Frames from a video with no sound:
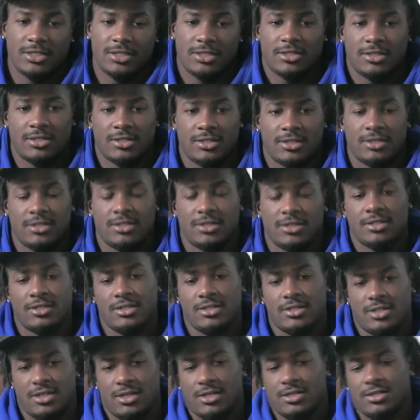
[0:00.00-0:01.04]
Mm.
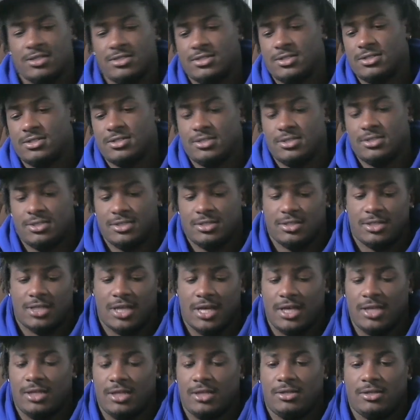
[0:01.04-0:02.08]
Cause,
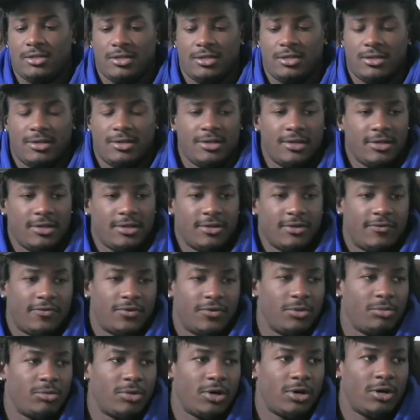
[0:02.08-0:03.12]
like,
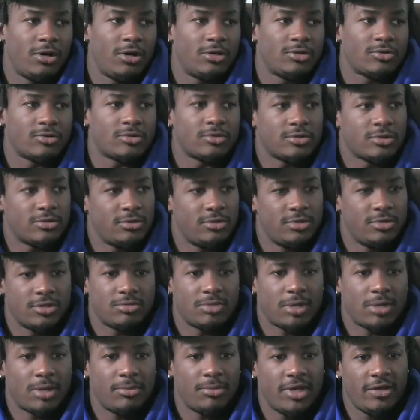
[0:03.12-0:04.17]
football is my
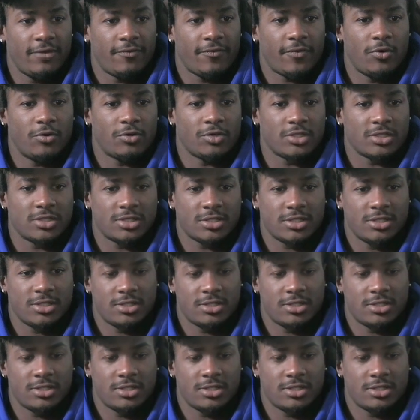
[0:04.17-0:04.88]
main focus.